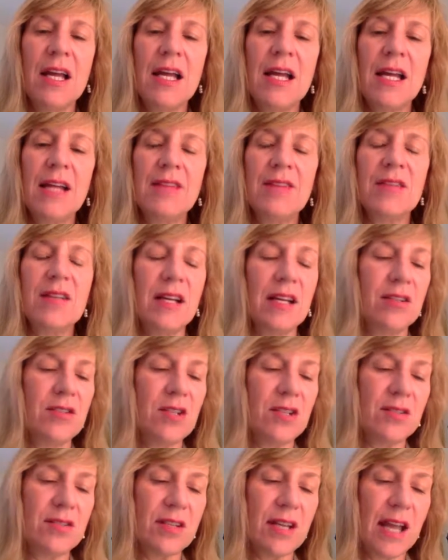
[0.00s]
It's
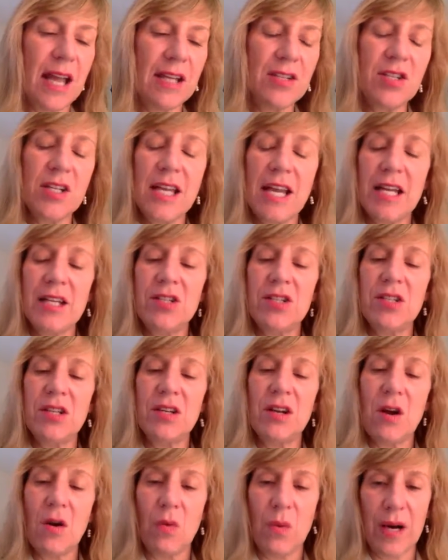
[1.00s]
just education,
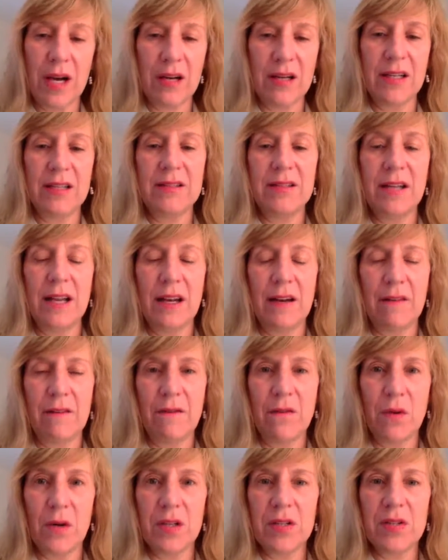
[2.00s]
awareness, and
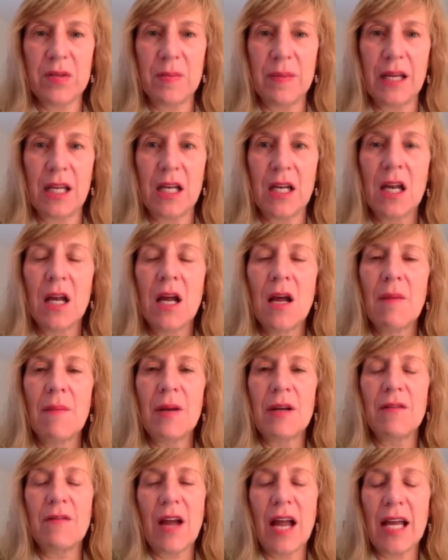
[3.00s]
enforcement. But
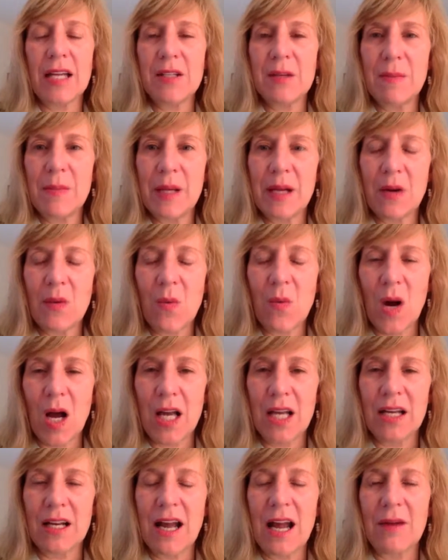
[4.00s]
if I had to pick
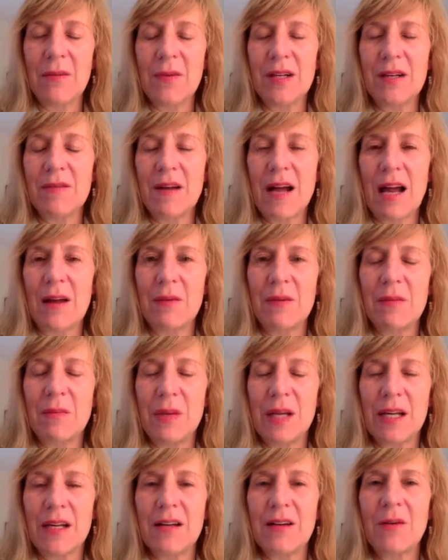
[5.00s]
one, I would
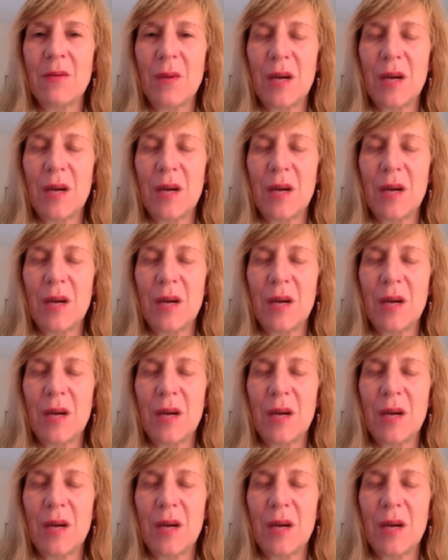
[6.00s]
pick